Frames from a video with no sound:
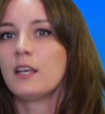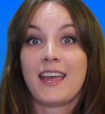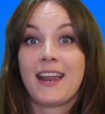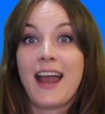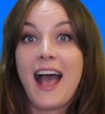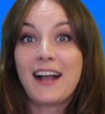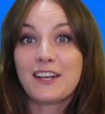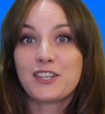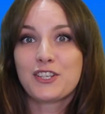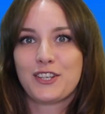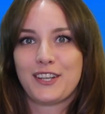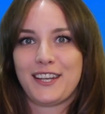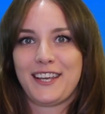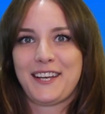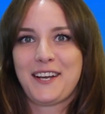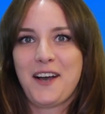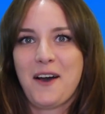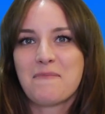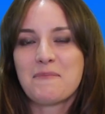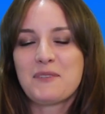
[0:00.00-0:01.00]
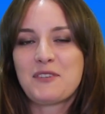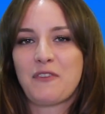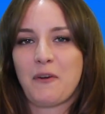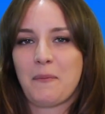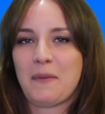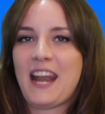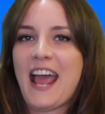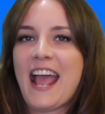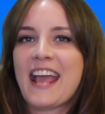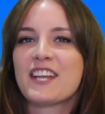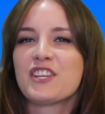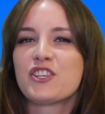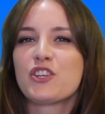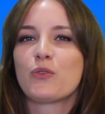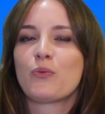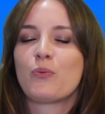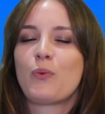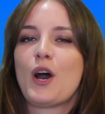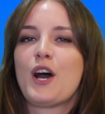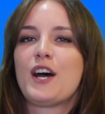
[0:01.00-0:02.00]
it actually comes from an
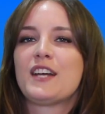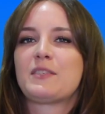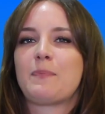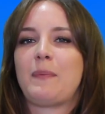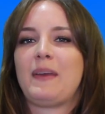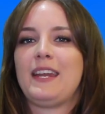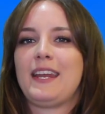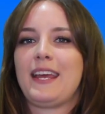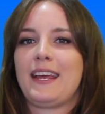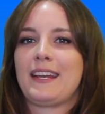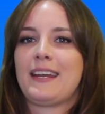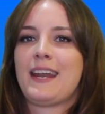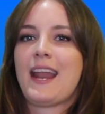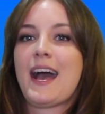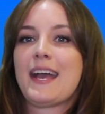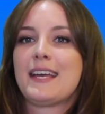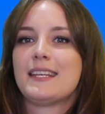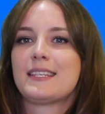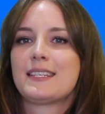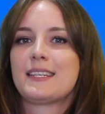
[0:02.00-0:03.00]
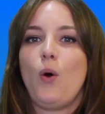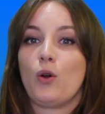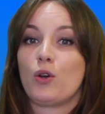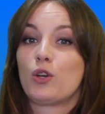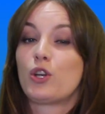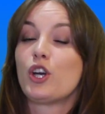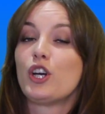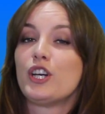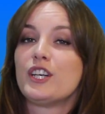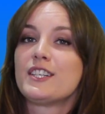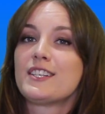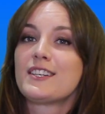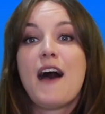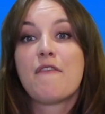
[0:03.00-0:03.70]
ancient word meaning nice or good,